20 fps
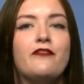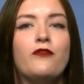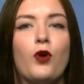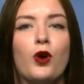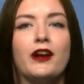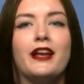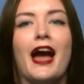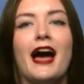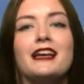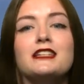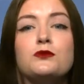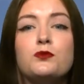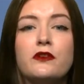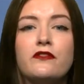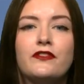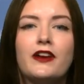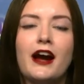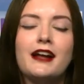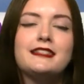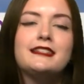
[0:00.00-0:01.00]
forecast,
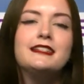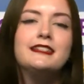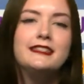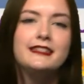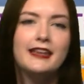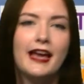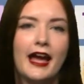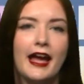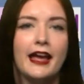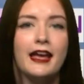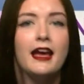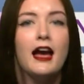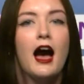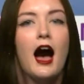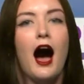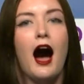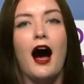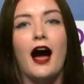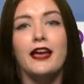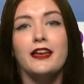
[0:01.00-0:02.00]
we've got today
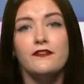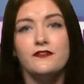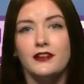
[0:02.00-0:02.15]
high of